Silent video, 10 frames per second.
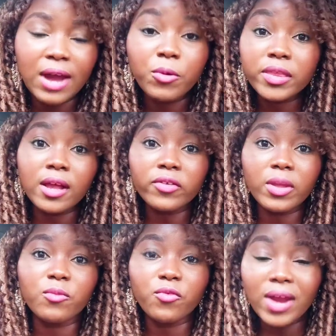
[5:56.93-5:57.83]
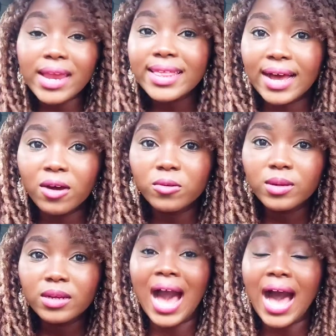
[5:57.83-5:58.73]
I would tell them, right now,
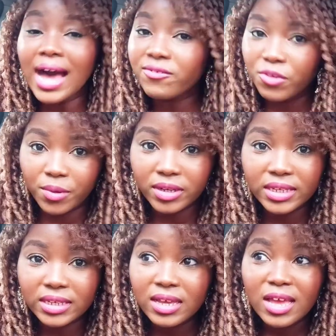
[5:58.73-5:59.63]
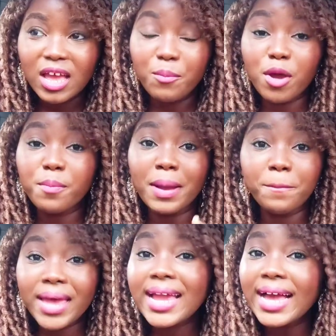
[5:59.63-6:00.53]
I have the money, but my
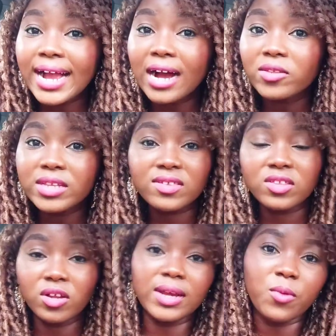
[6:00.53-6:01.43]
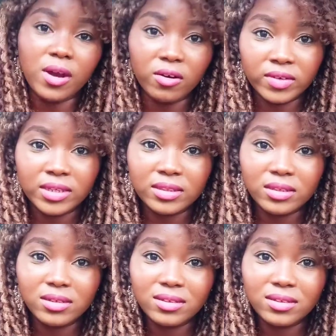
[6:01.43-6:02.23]
bank account is not aware of it.